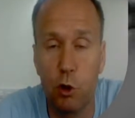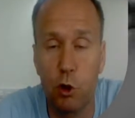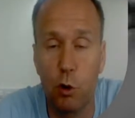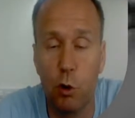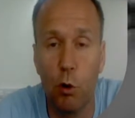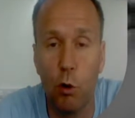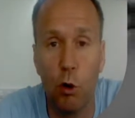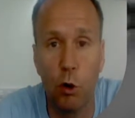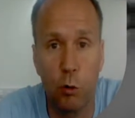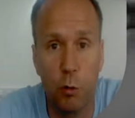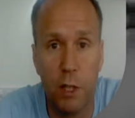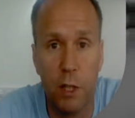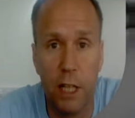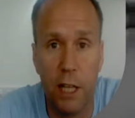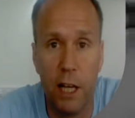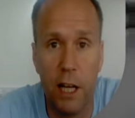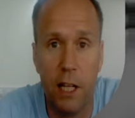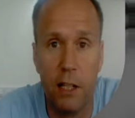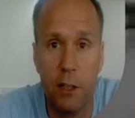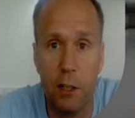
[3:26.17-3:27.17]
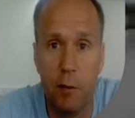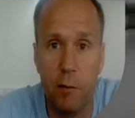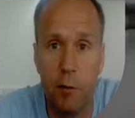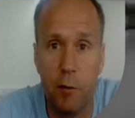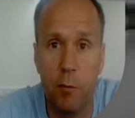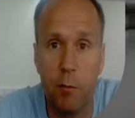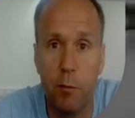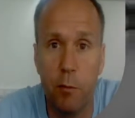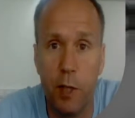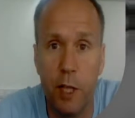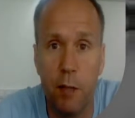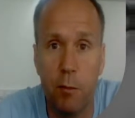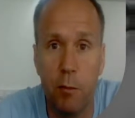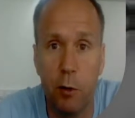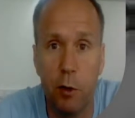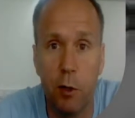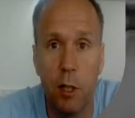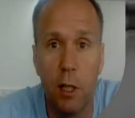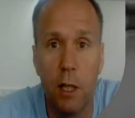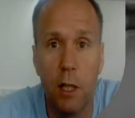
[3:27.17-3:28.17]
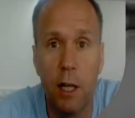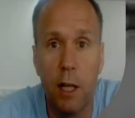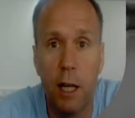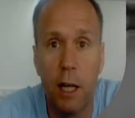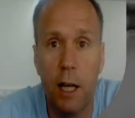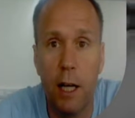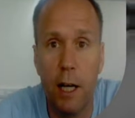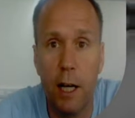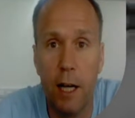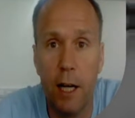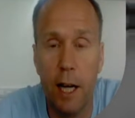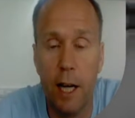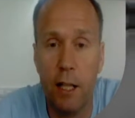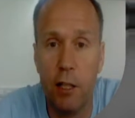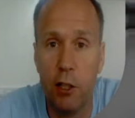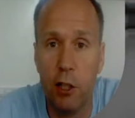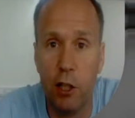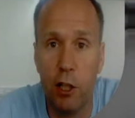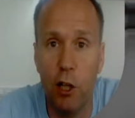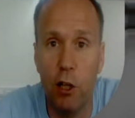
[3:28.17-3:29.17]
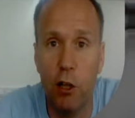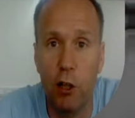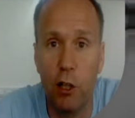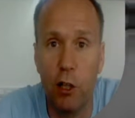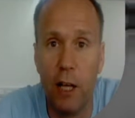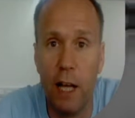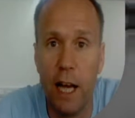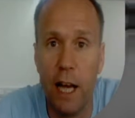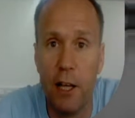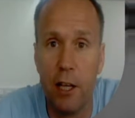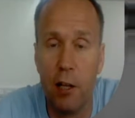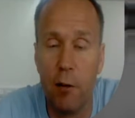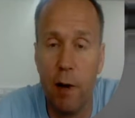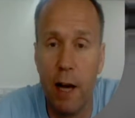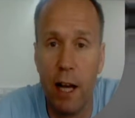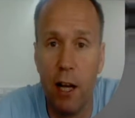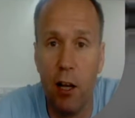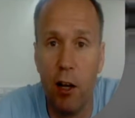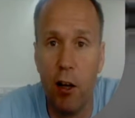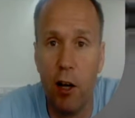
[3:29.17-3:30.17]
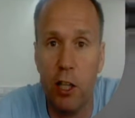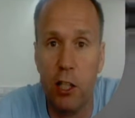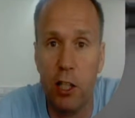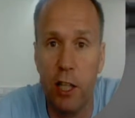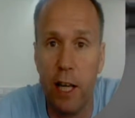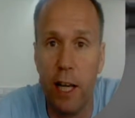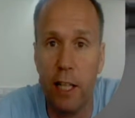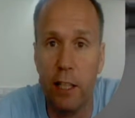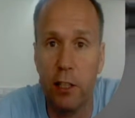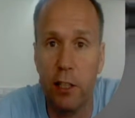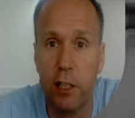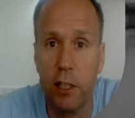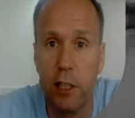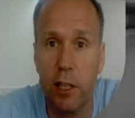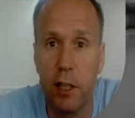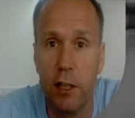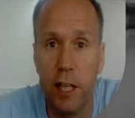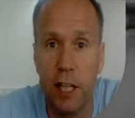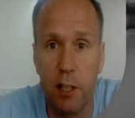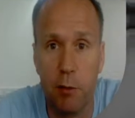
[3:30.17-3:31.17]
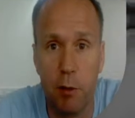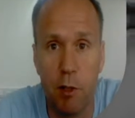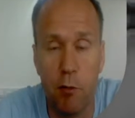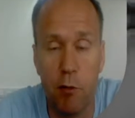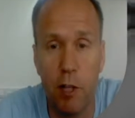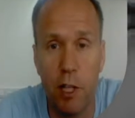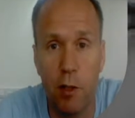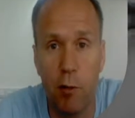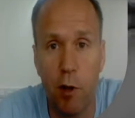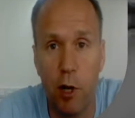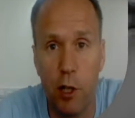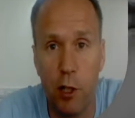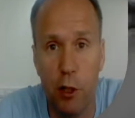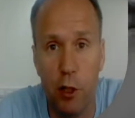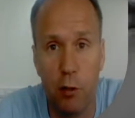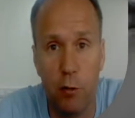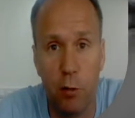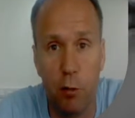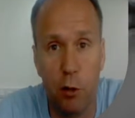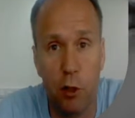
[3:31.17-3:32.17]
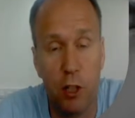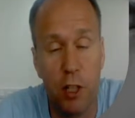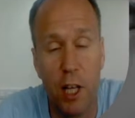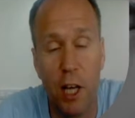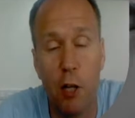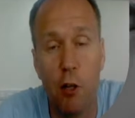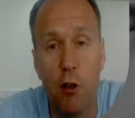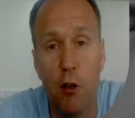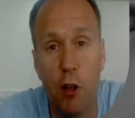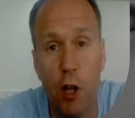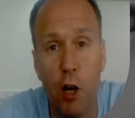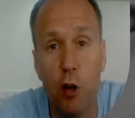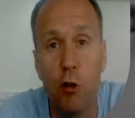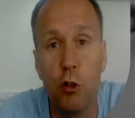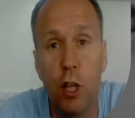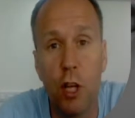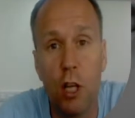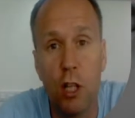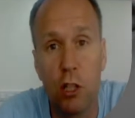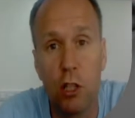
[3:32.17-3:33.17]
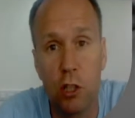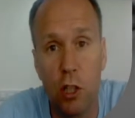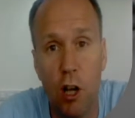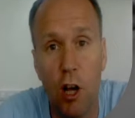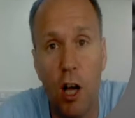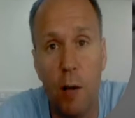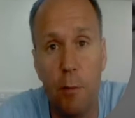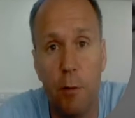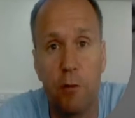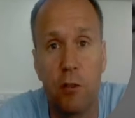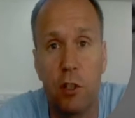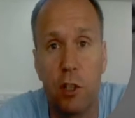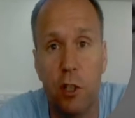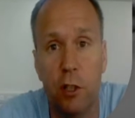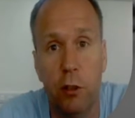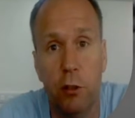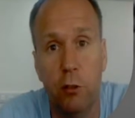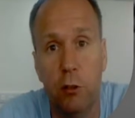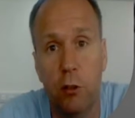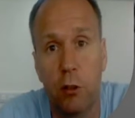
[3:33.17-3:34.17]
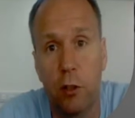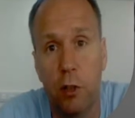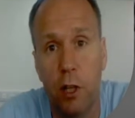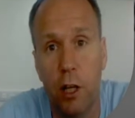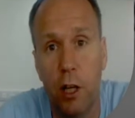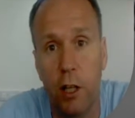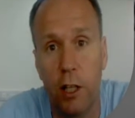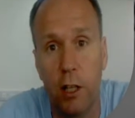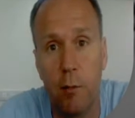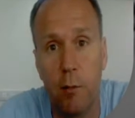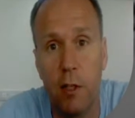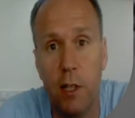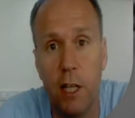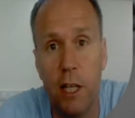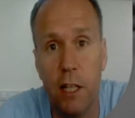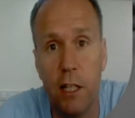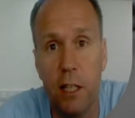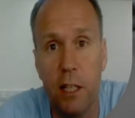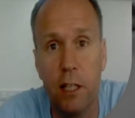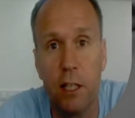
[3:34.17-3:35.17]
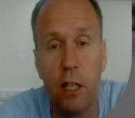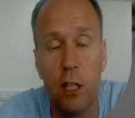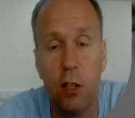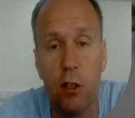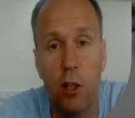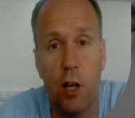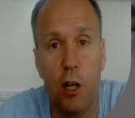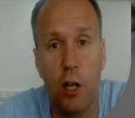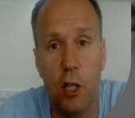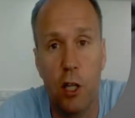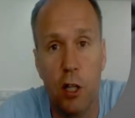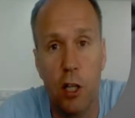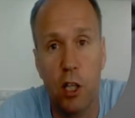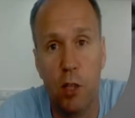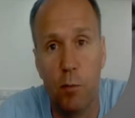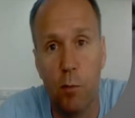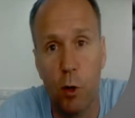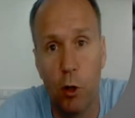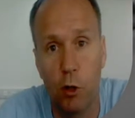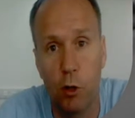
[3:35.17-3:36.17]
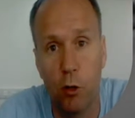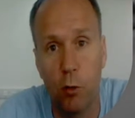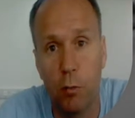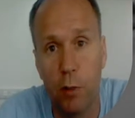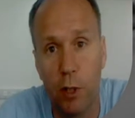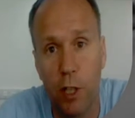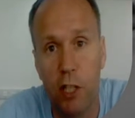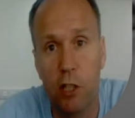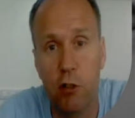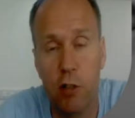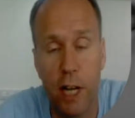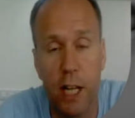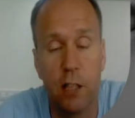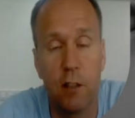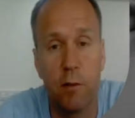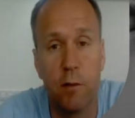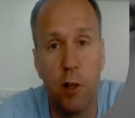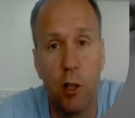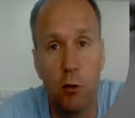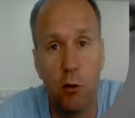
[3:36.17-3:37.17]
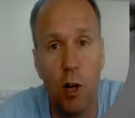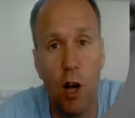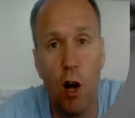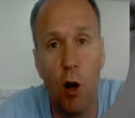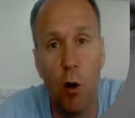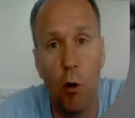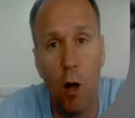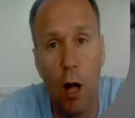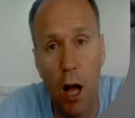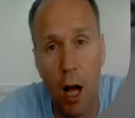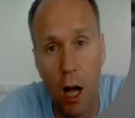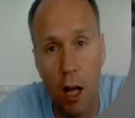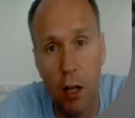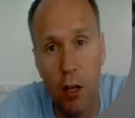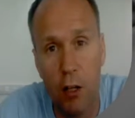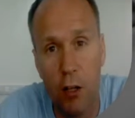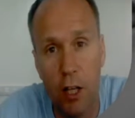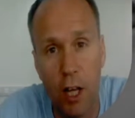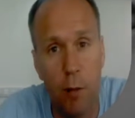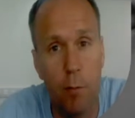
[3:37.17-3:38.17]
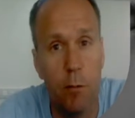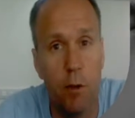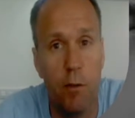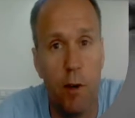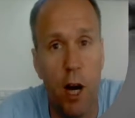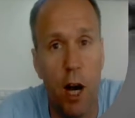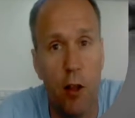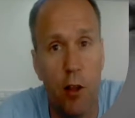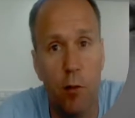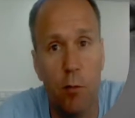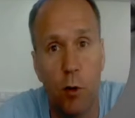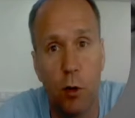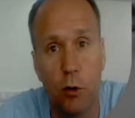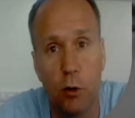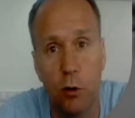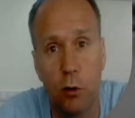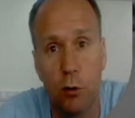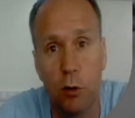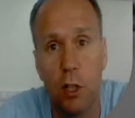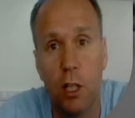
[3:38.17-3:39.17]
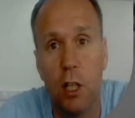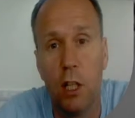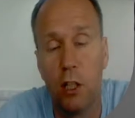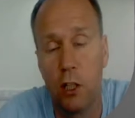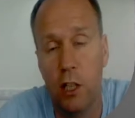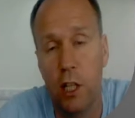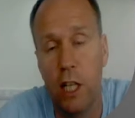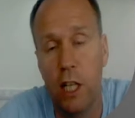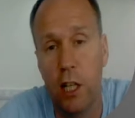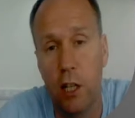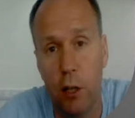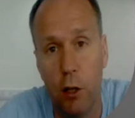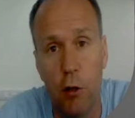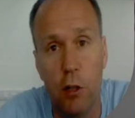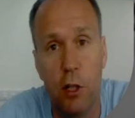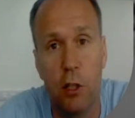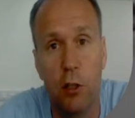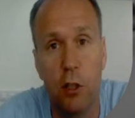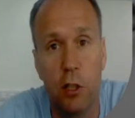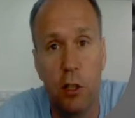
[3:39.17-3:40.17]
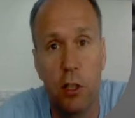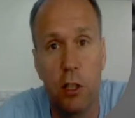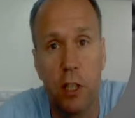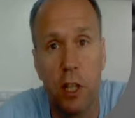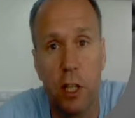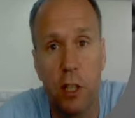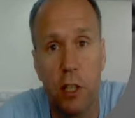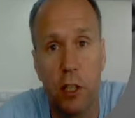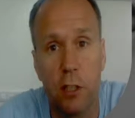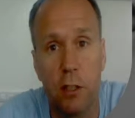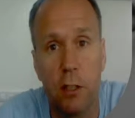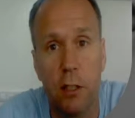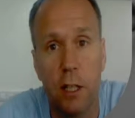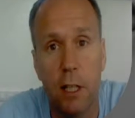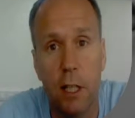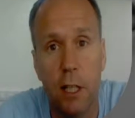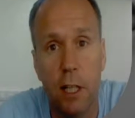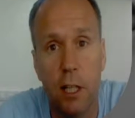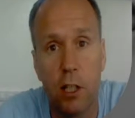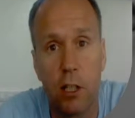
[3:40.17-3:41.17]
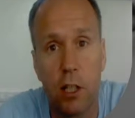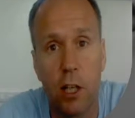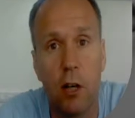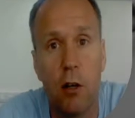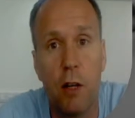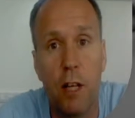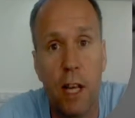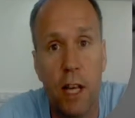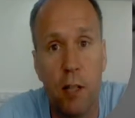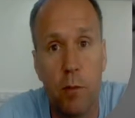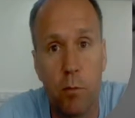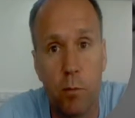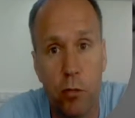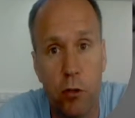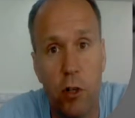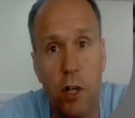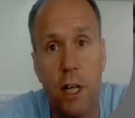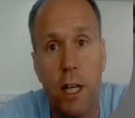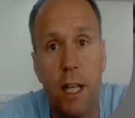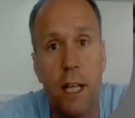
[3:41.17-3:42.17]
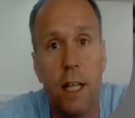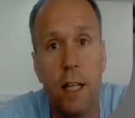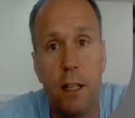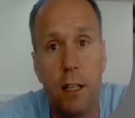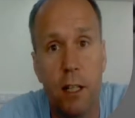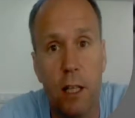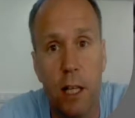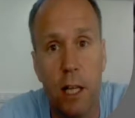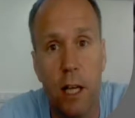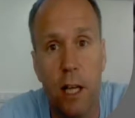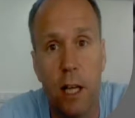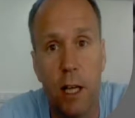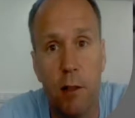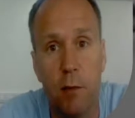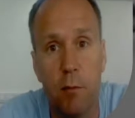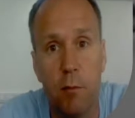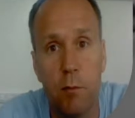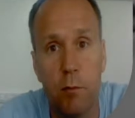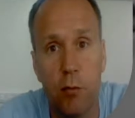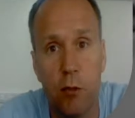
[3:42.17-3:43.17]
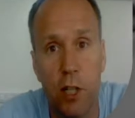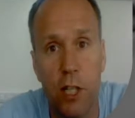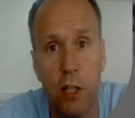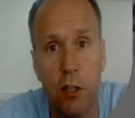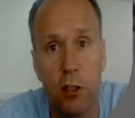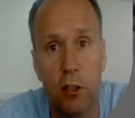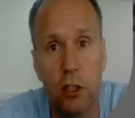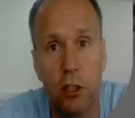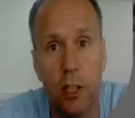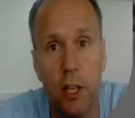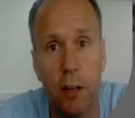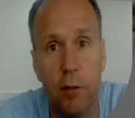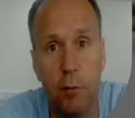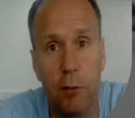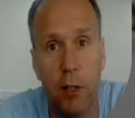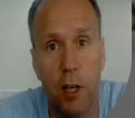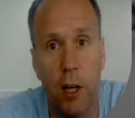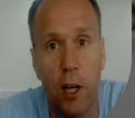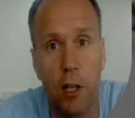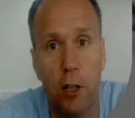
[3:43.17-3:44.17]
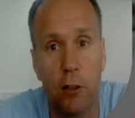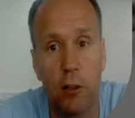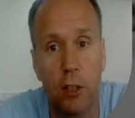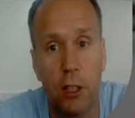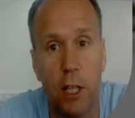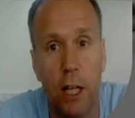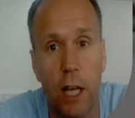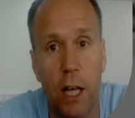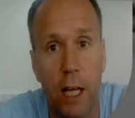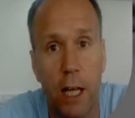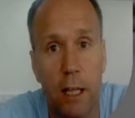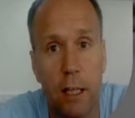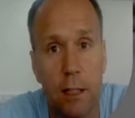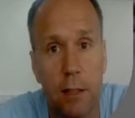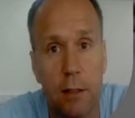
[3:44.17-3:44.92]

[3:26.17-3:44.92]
scores we collected from people, and you're going to look at how you're going to analyse that, and that's going to be really quite useful, because those type of skills are going to be needed not only in this module, but they transfer to a whole number of other modules, including your dissertation. So it's pretty good stuff going on today.